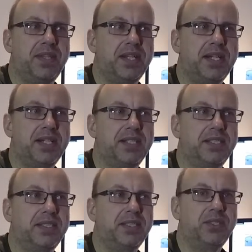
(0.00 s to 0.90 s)

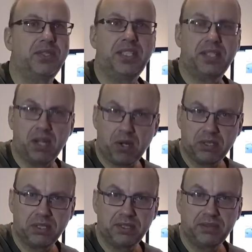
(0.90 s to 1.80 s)
You need a
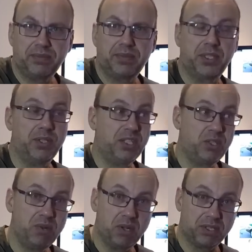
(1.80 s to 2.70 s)
locker, you need
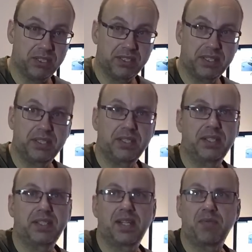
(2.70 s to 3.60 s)
2 lockers,
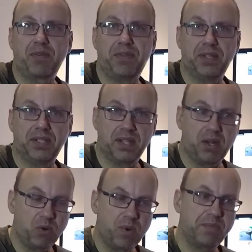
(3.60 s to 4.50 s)
some of the
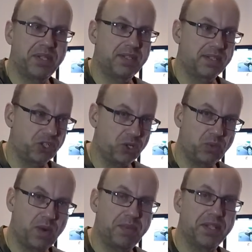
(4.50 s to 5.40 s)
long weapons, the
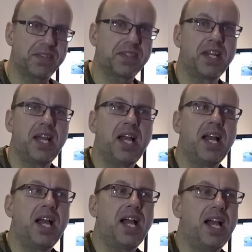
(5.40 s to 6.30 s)
short weapons,
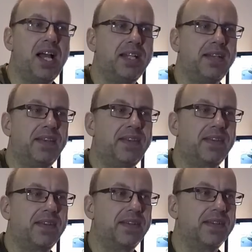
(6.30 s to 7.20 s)
and
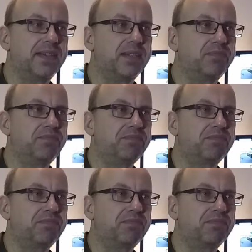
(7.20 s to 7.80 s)
the